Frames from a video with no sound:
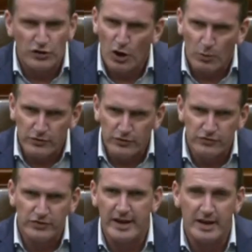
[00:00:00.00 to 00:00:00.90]
what they're
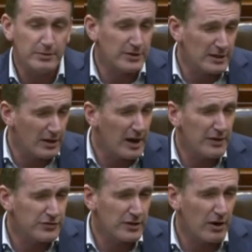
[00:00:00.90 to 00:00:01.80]
saying about the lives
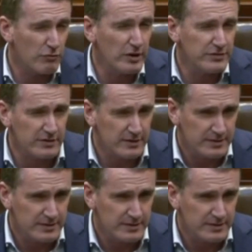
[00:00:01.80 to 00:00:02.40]
that are at risk.